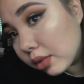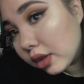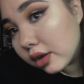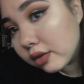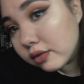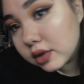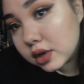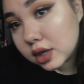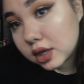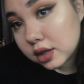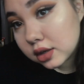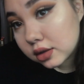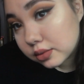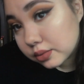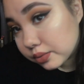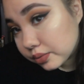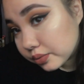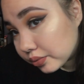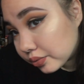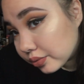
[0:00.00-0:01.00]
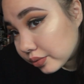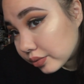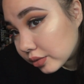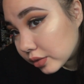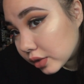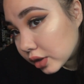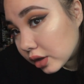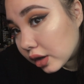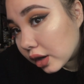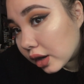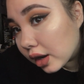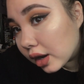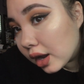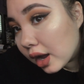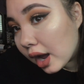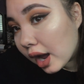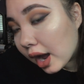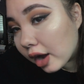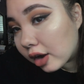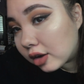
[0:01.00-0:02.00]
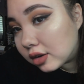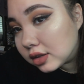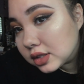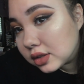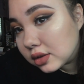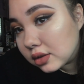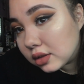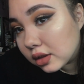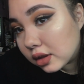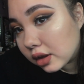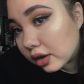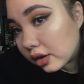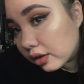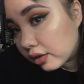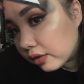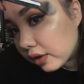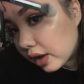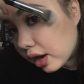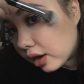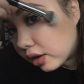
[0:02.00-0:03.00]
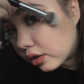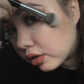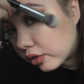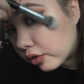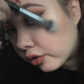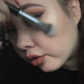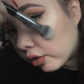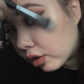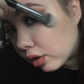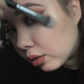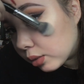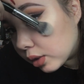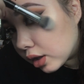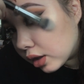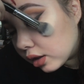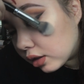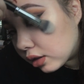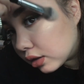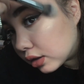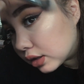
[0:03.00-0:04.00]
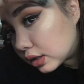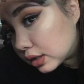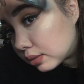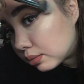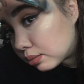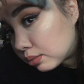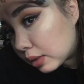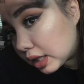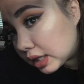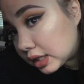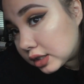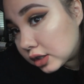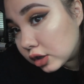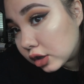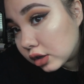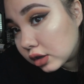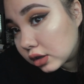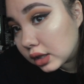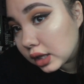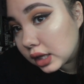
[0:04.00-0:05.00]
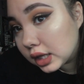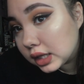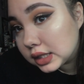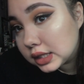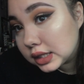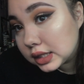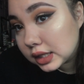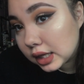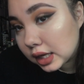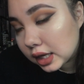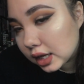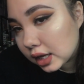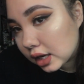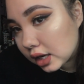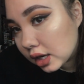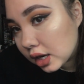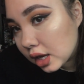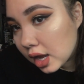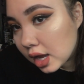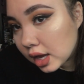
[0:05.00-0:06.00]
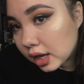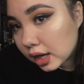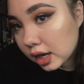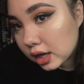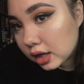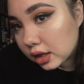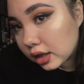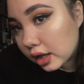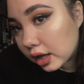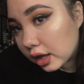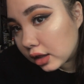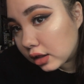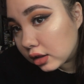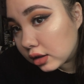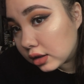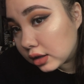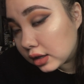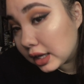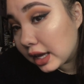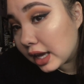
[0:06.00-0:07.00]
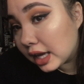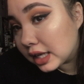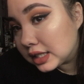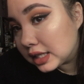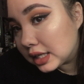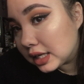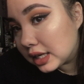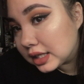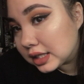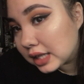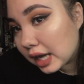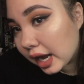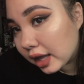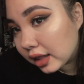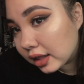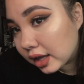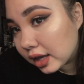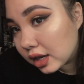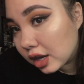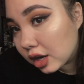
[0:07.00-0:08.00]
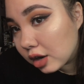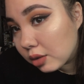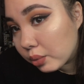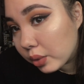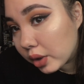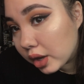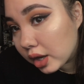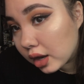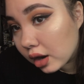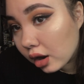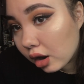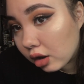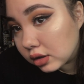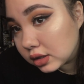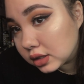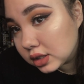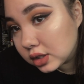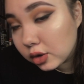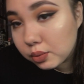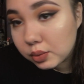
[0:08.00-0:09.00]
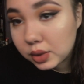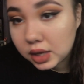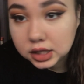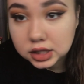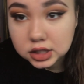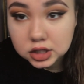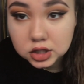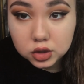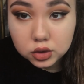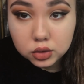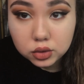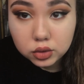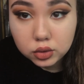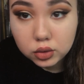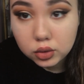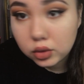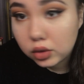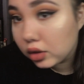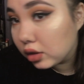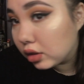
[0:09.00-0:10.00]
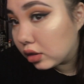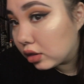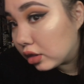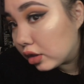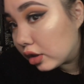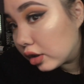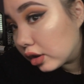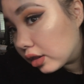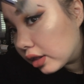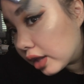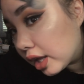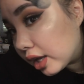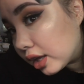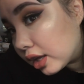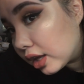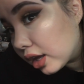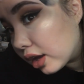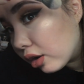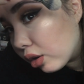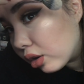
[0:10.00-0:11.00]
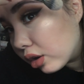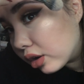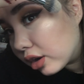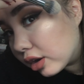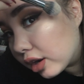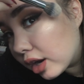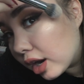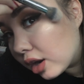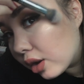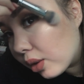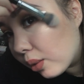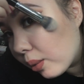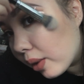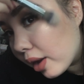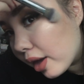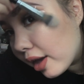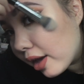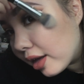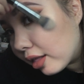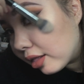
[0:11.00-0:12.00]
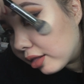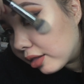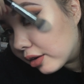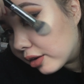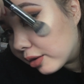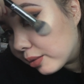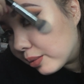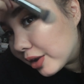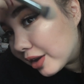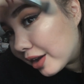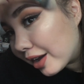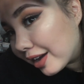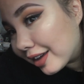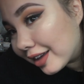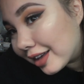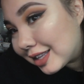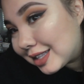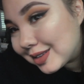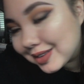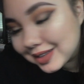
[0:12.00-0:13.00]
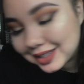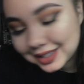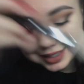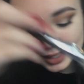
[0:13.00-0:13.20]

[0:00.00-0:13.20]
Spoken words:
loving it. I also love how the formula makes your like skin kind of like, yes, it is highlighted, but it also makes you look like you're kind of wet a little bit, I guess you could